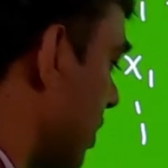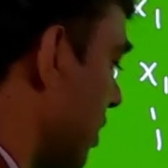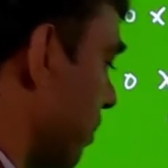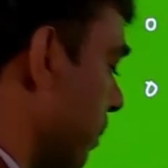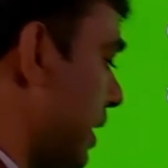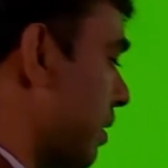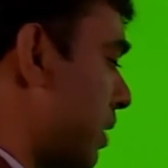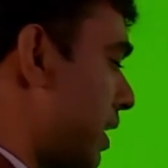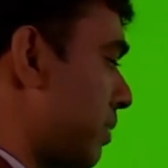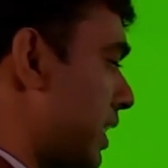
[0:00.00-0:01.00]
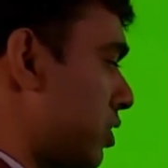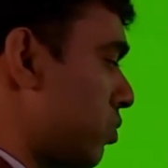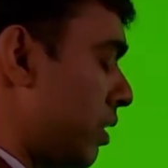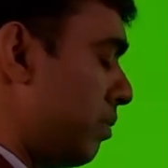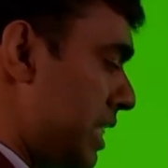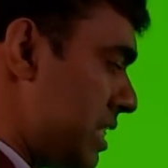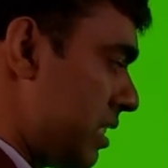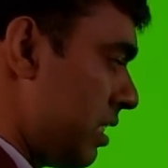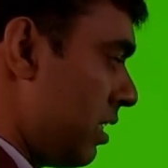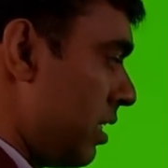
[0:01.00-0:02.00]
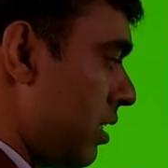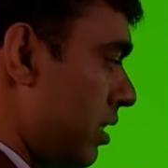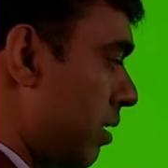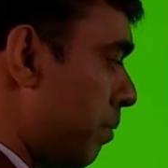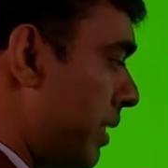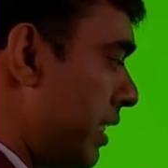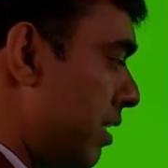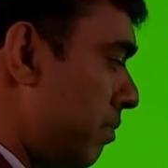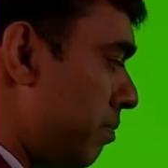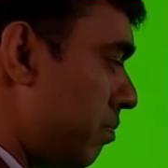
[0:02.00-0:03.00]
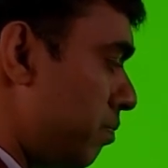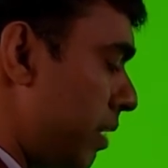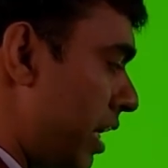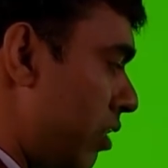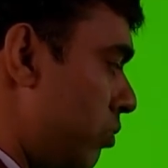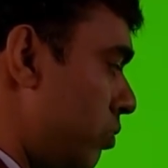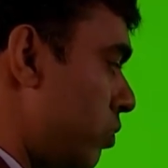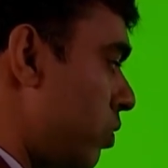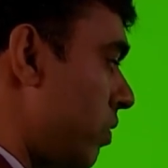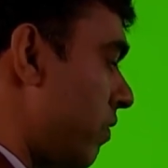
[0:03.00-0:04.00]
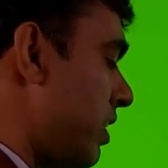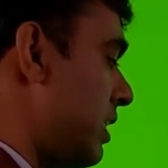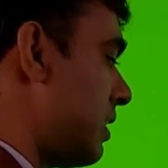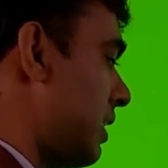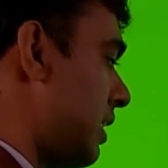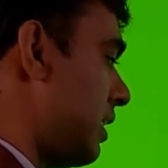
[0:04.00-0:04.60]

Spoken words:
Bm n minus 1 means the bm value will change